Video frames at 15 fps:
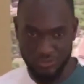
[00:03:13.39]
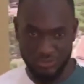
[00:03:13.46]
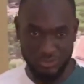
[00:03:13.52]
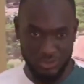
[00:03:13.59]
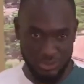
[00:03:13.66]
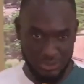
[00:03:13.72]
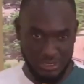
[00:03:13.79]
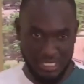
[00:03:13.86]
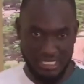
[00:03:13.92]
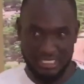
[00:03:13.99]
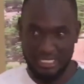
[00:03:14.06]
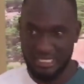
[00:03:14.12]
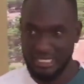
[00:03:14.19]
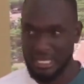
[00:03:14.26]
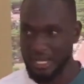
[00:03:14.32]
So during that
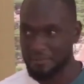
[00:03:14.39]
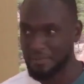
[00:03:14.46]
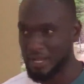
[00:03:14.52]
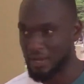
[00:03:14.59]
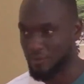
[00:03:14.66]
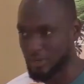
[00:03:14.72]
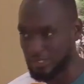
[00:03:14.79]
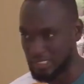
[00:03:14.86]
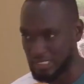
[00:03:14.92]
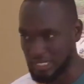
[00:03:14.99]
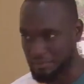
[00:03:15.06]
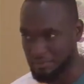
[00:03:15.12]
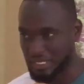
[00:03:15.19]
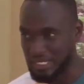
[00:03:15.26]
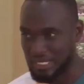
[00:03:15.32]
year gap, I worked at the
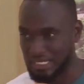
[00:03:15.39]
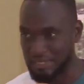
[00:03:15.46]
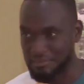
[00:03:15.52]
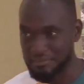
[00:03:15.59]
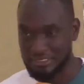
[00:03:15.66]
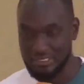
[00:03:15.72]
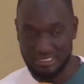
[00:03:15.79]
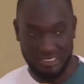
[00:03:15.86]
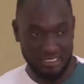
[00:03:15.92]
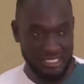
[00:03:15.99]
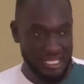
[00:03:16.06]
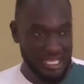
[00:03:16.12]
American Embassy.